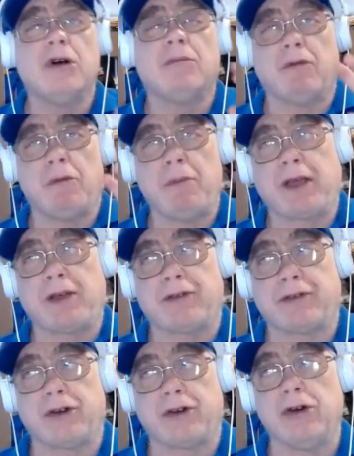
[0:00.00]
but would be
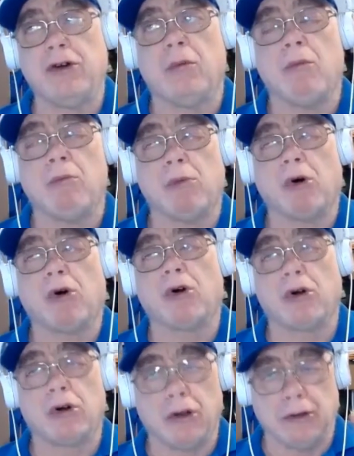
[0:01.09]
considered
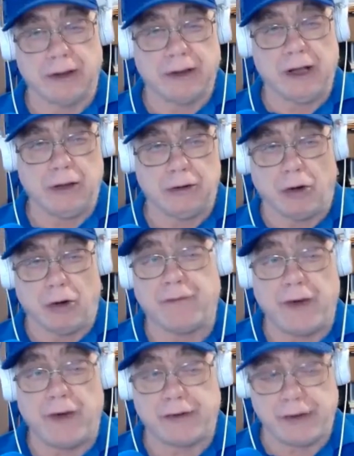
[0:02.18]
more low
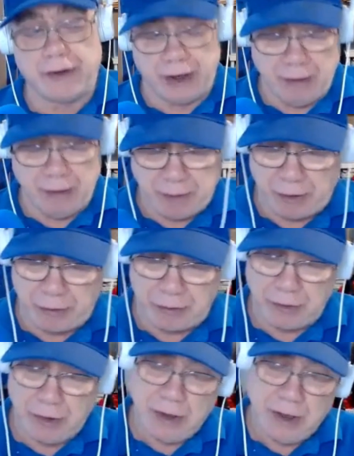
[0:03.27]
functioning because
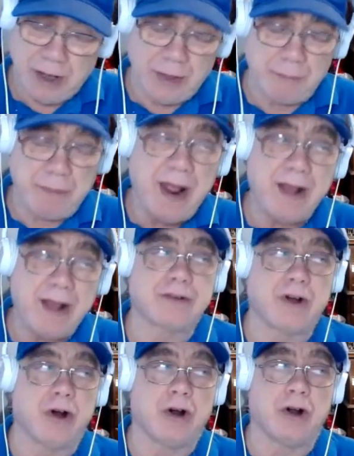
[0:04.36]
in the past
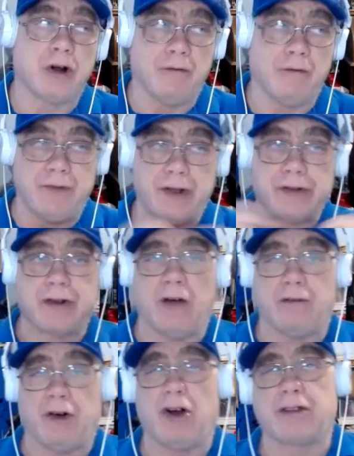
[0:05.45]
our vision
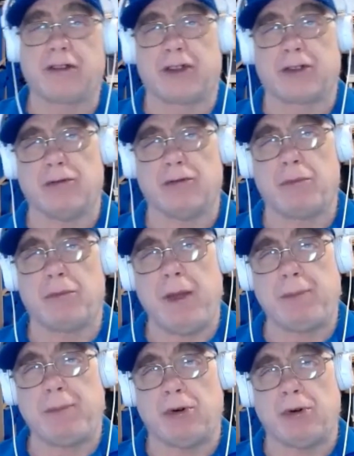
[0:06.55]
of autism were
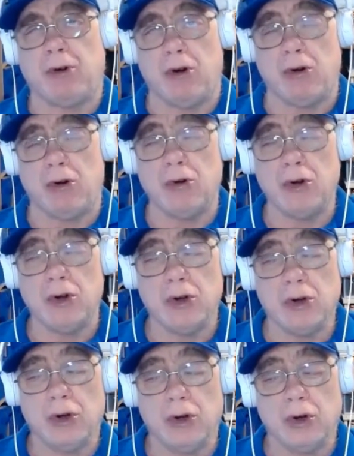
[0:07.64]
people
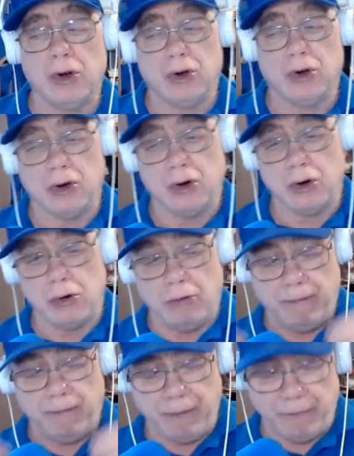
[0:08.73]
who
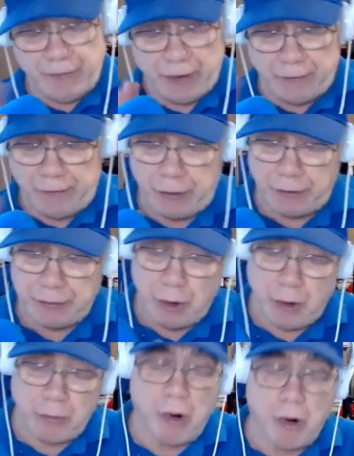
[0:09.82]
fit a very
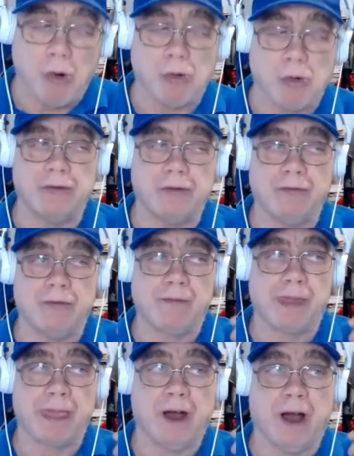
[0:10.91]
small mold
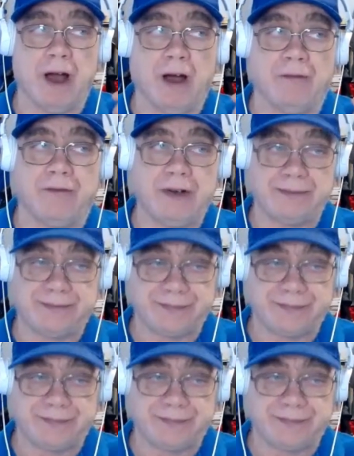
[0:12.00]
of